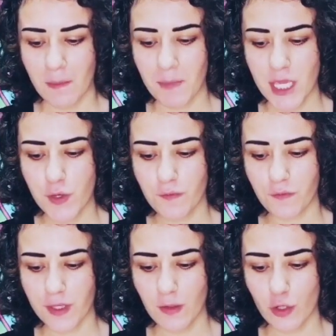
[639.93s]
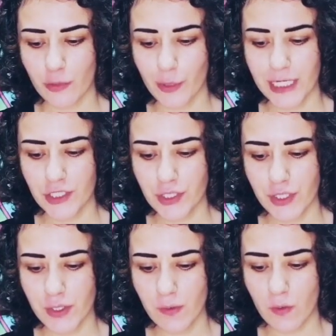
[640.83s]
make you feel or pressure
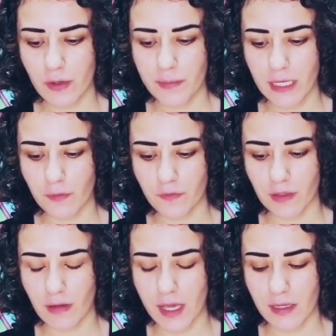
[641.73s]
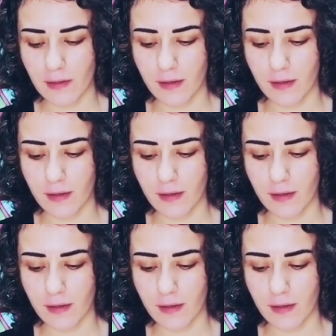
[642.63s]
you or make you feel like